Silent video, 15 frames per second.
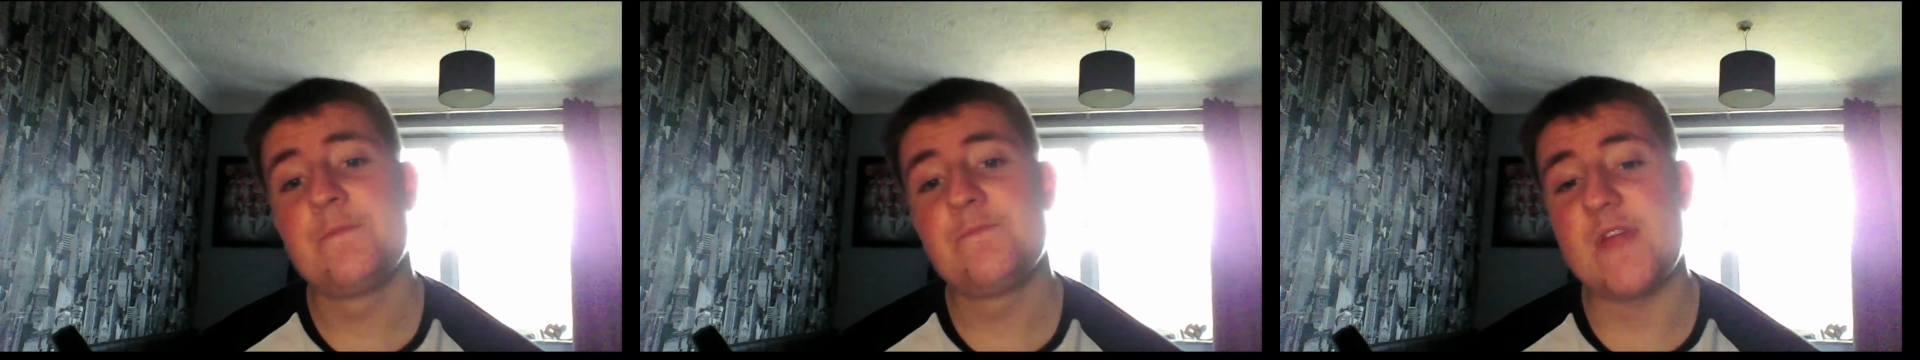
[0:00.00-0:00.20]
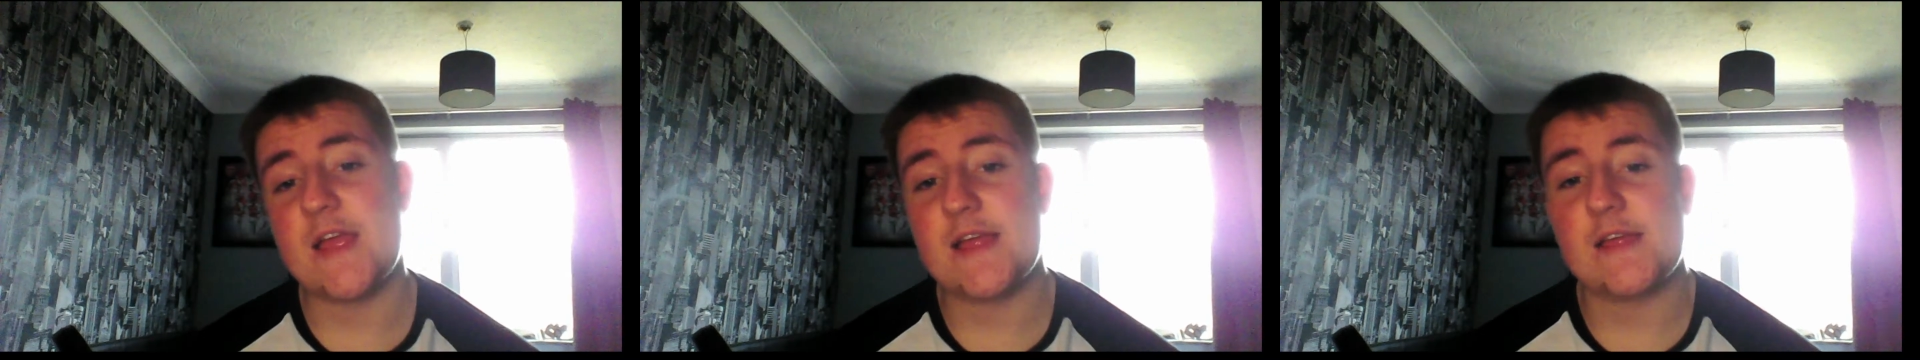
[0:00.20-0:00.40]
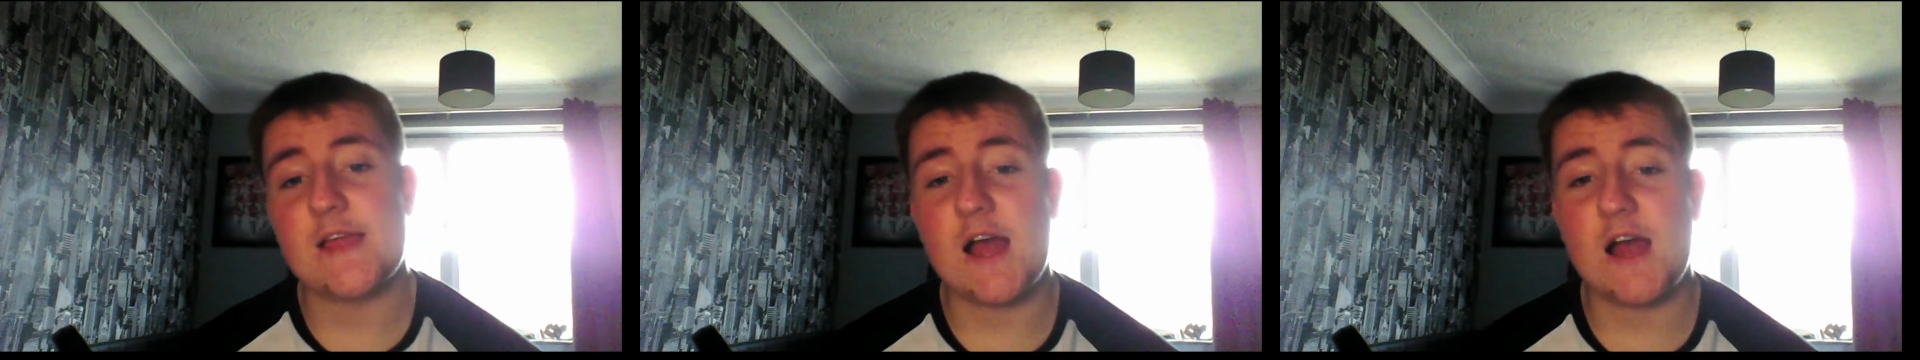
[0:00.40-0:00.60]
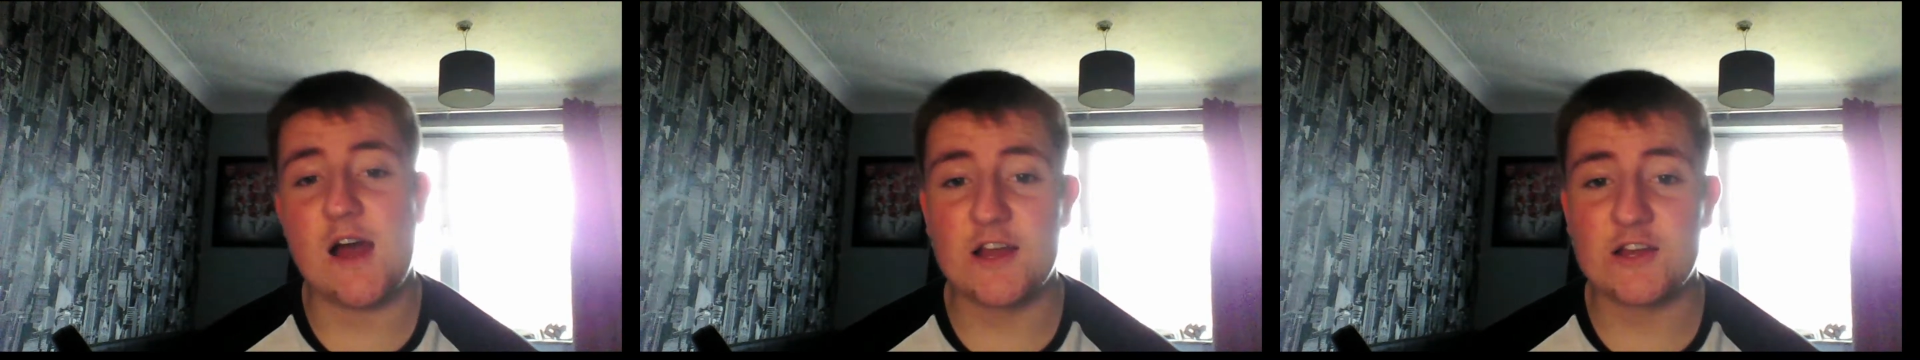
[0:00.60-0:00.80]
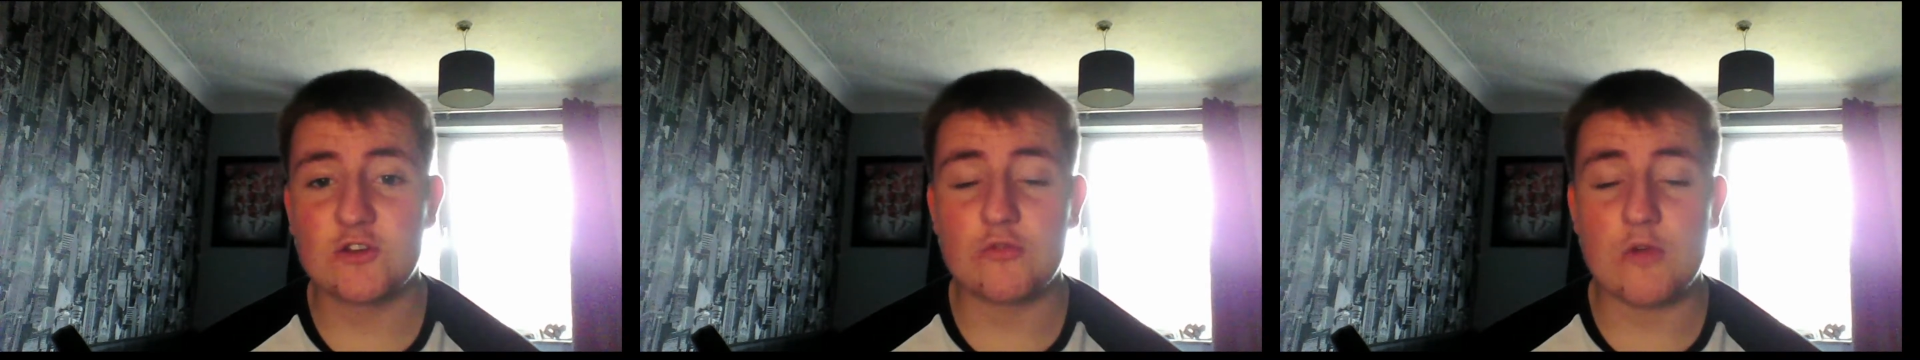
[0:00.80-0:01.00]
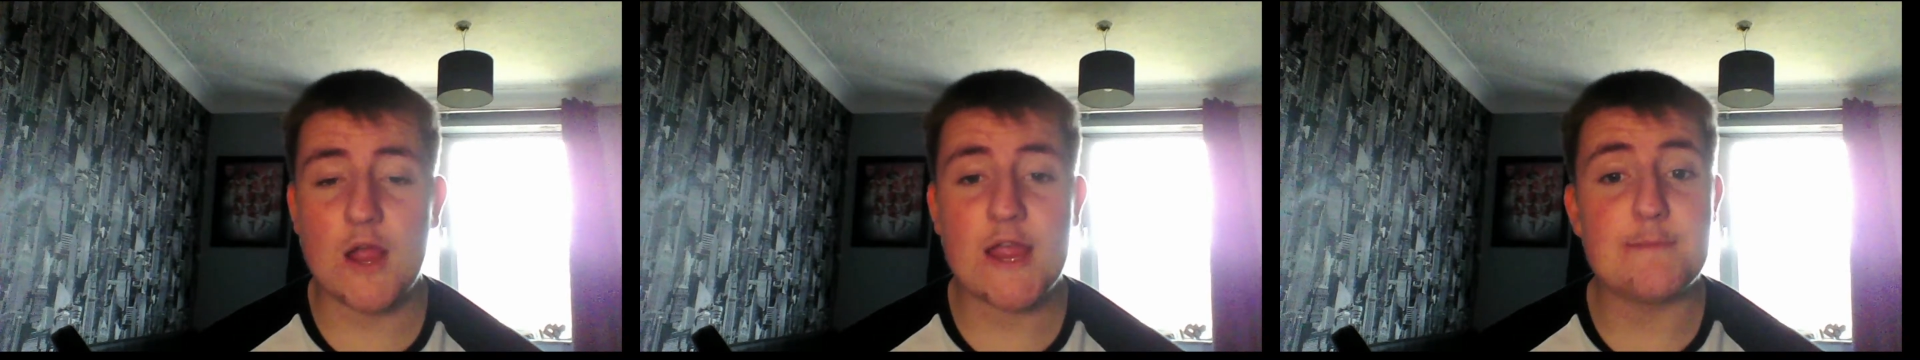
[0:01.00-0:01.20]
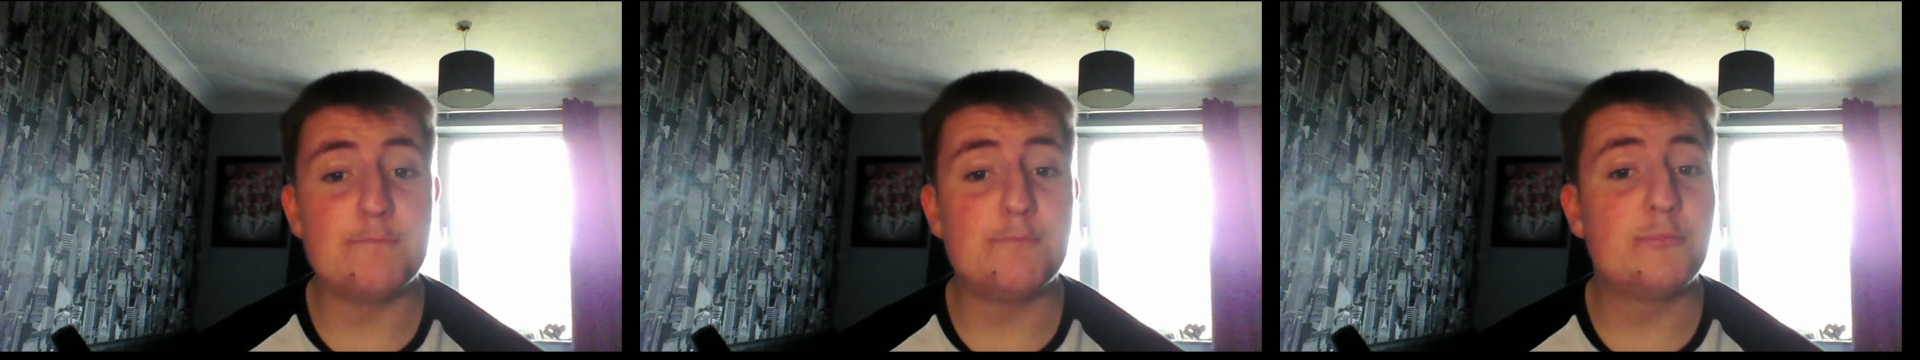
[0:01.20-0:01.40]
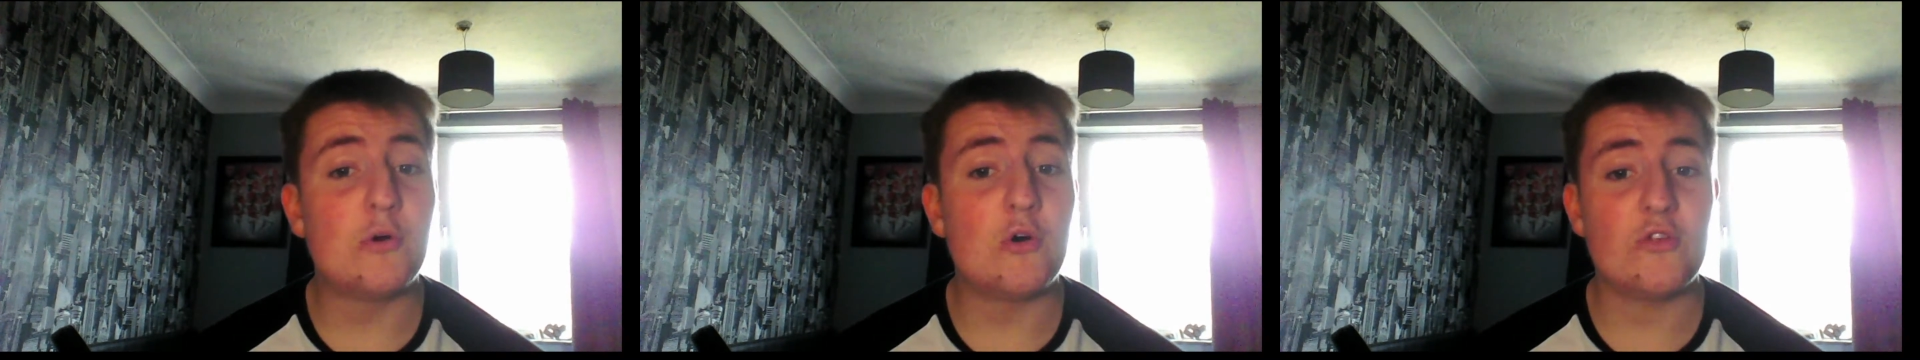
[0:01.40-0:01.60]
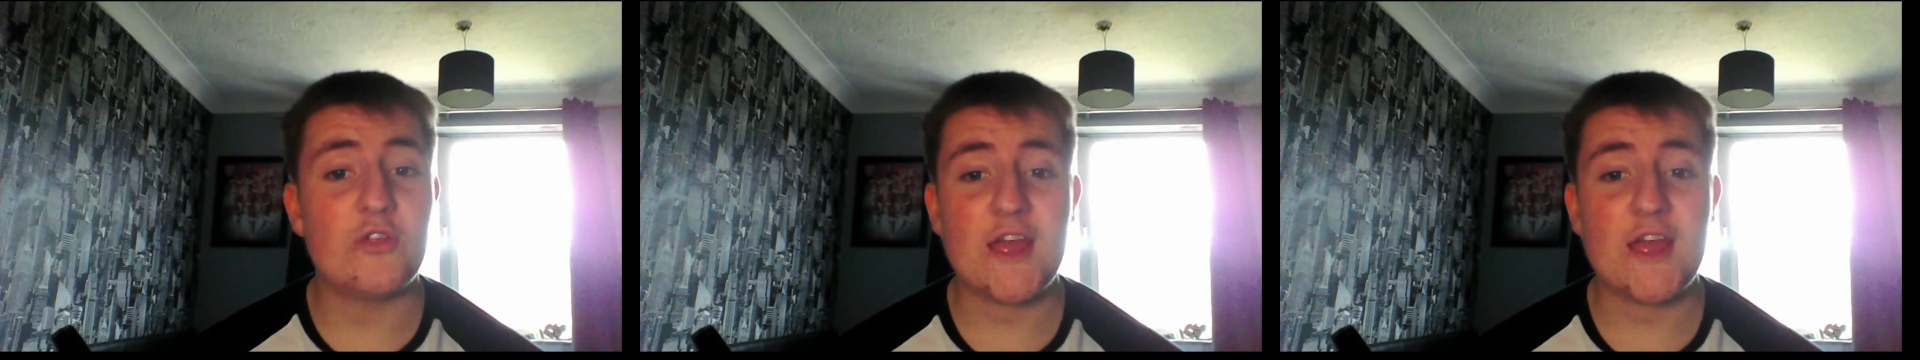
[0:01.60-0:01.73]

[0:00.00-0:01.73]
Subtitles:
They aren't great, but